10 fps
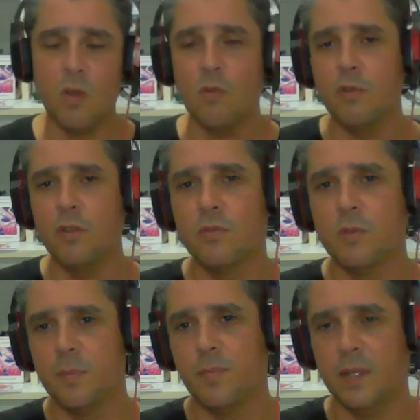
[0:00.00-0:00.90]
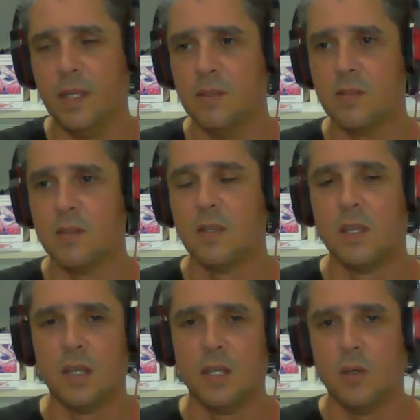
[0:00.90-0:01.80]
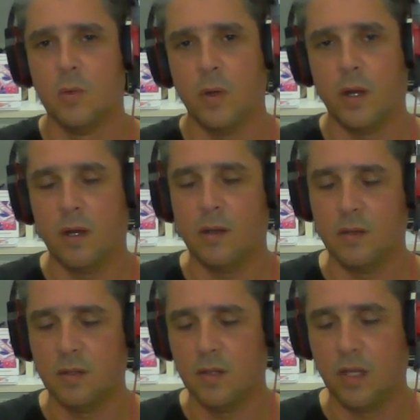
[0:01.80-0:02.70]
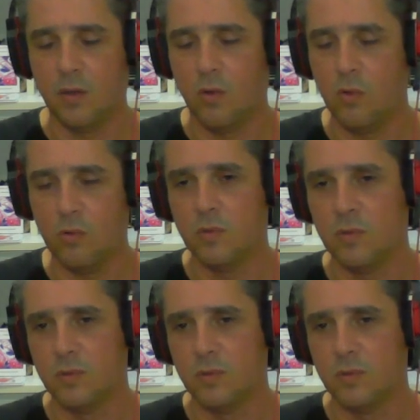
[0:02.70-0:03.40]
going to place where they go